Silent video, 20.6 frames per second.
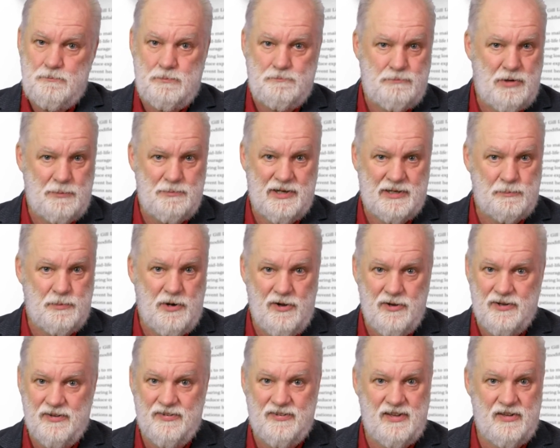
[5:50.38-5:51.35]
public
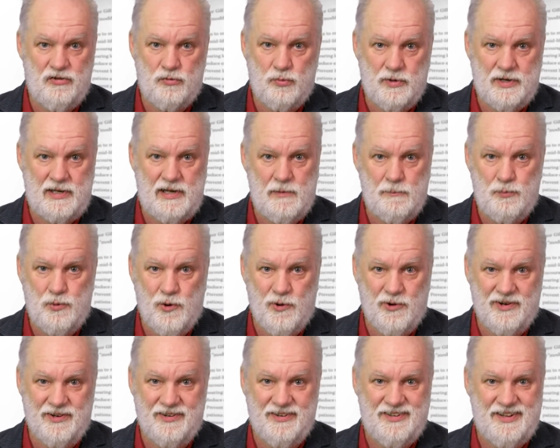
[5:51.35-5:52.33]
policy is really
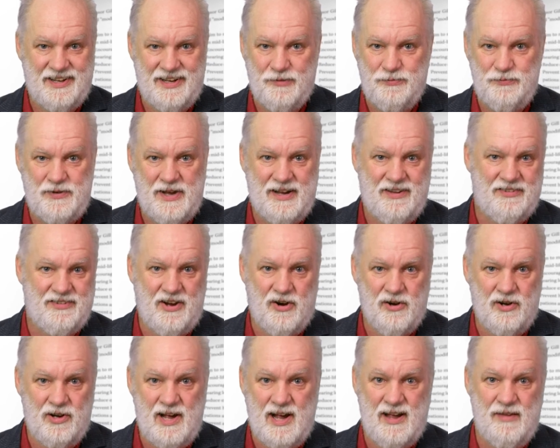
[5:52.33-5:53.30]
important. It affects our
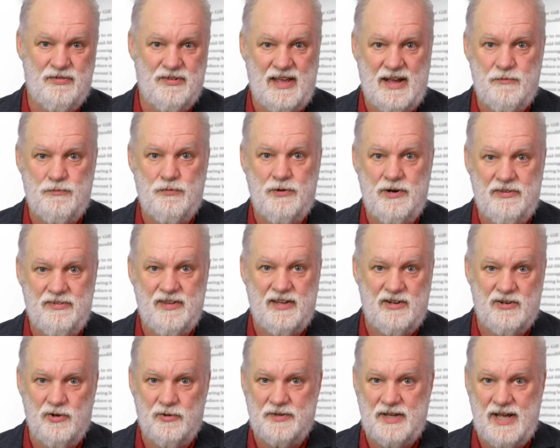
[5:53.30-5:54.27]
lives every
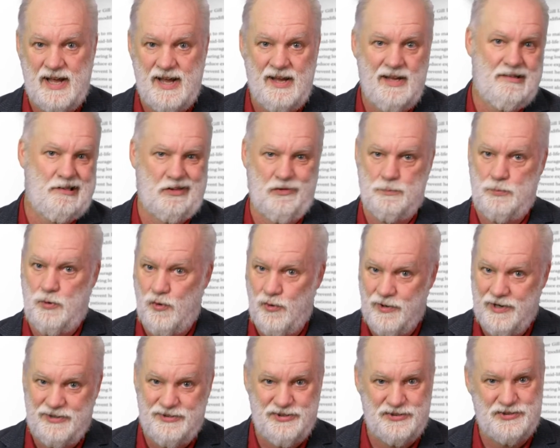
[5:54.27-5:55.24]
single day. It's
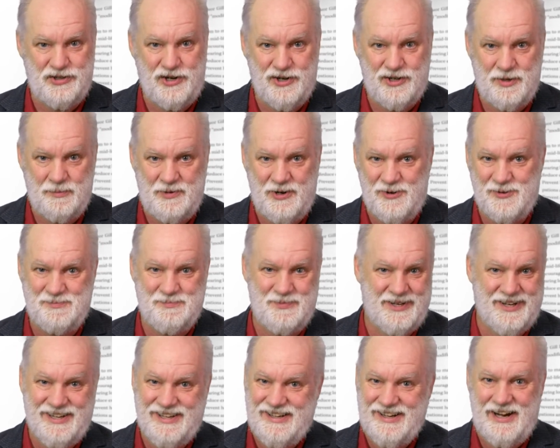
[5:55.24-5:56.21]
boring to talk about,
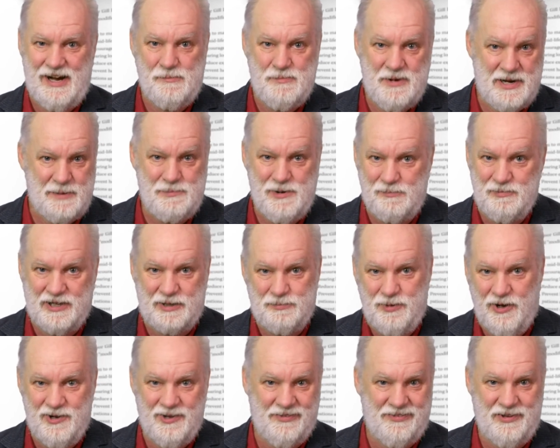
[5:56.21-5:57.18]
but I've been a public
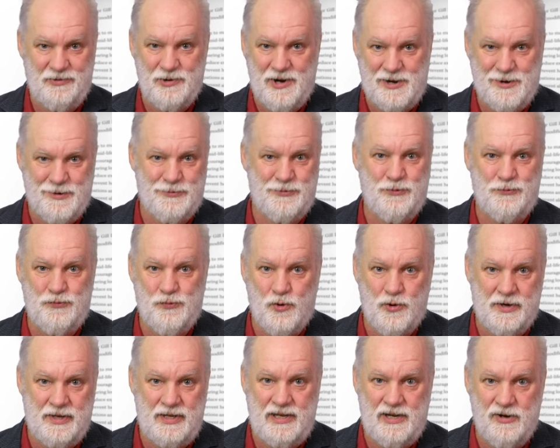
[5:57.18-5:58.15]
policy writer for
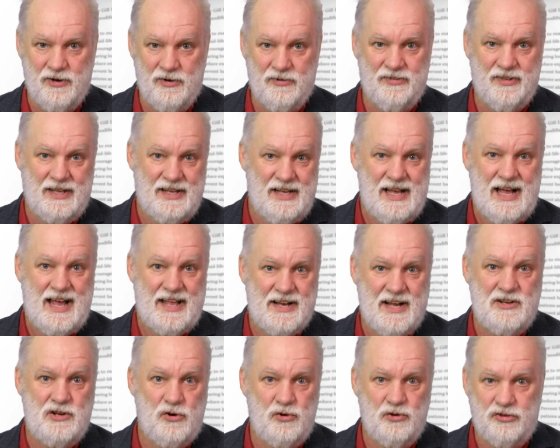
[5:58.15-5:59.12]
40 years, and
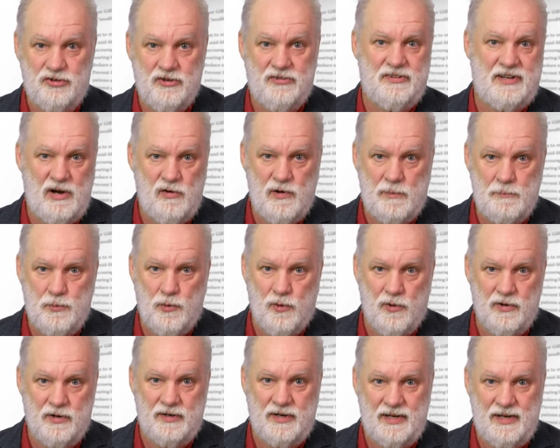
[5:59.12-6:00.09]
I know just how
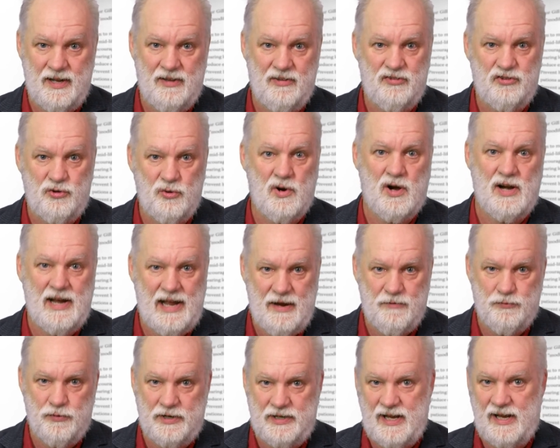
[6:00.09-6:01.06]
important it is to our
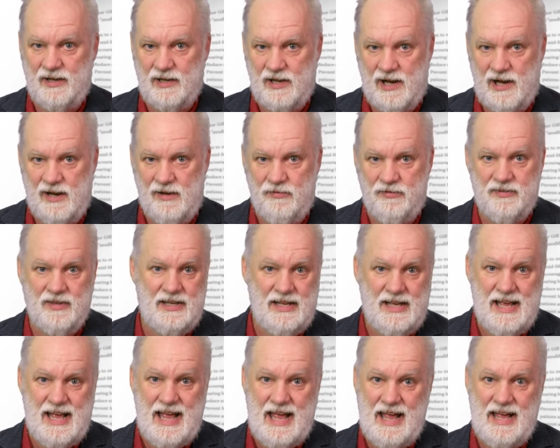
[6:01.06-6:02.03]
everyday lives,
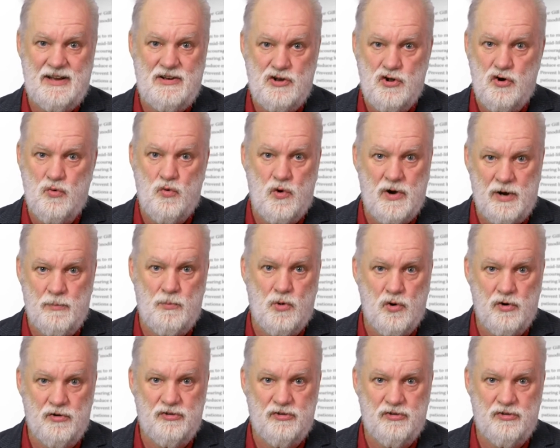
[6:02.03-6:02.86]
and nowhere more